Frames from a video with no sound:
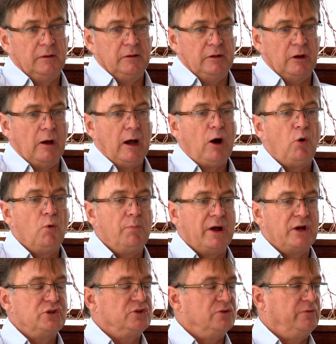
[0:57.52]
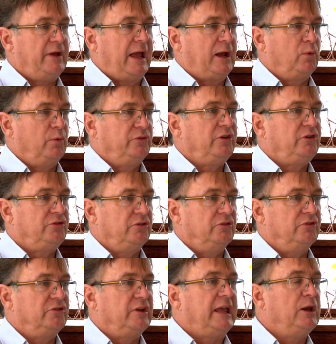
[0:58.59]
you know, a whole bunch of
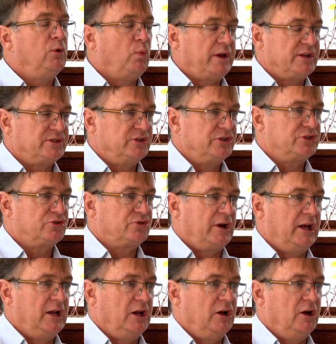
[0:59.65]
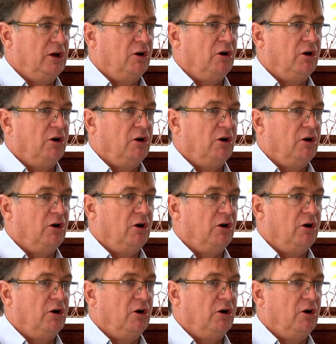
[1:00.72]
acquisitions in Western Australia